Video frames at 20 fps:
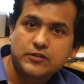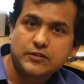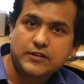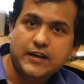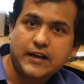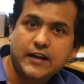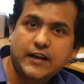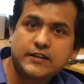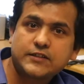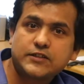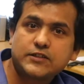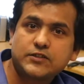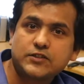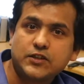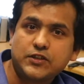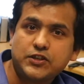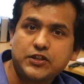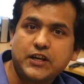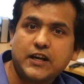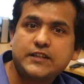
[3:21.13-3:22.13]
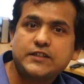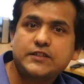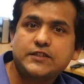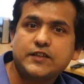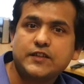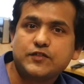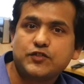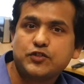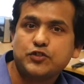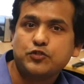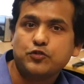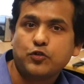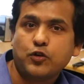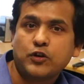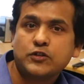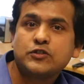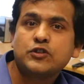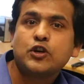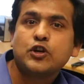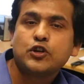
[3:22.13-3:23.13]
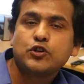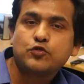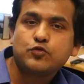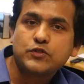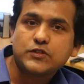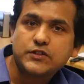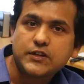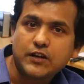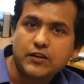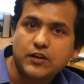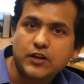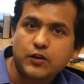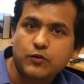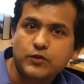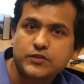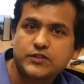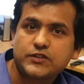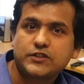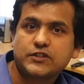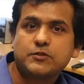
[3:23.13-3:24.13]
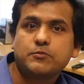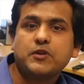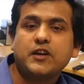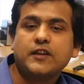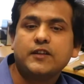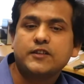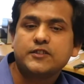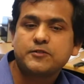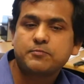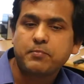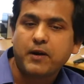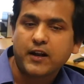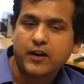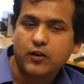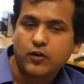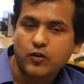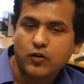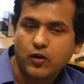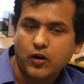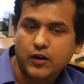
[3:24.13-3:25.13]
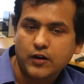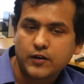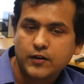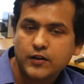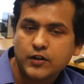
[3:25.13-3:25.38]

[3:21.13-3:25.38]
connects the DRG sensory neurons to the central nervous system in the spinal cord.